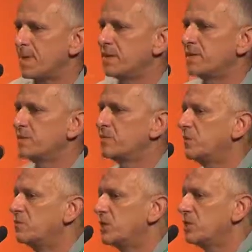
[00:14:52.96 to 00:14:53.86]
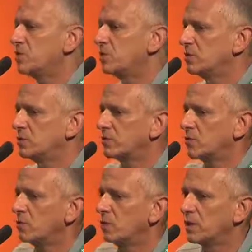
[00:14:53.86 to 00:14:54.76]
this evaluation
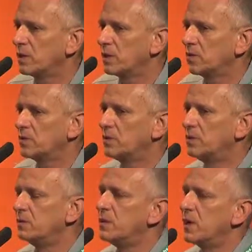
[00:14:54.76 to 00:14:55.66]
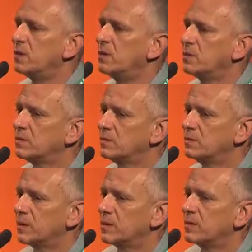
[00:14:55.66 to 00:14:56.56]
were not done
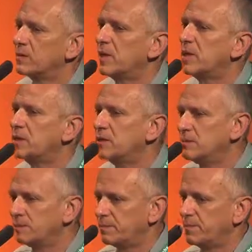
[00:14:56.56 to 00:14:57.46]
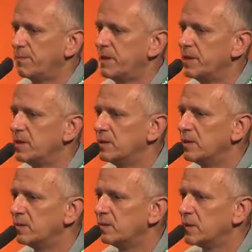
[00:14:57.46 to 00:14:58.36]
by a trained panel,
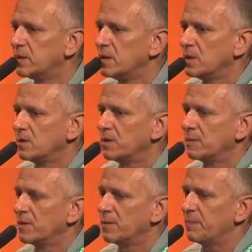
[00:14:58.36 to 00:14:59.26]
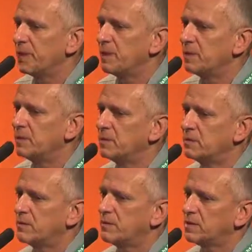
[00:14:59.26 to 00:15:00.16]
but by a panel
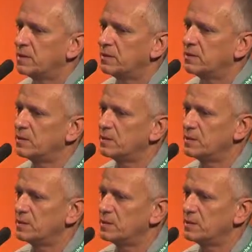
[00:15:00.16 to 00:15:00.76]
representing